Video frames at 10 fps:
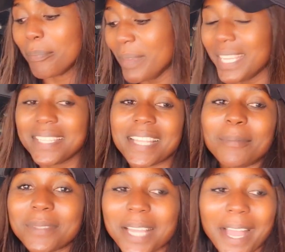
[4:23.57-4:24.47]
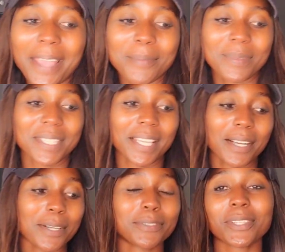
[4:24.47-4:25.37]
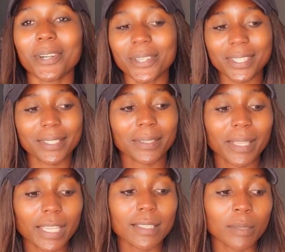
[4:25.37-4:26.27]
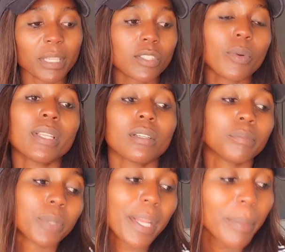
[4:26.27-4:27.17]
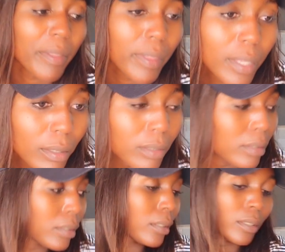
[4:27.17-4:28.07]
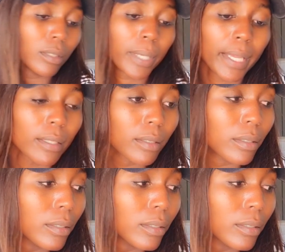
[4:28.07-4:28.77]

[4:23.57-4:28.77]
me sometimes, of course, kids and me. Zoe, don't break my thing, okay?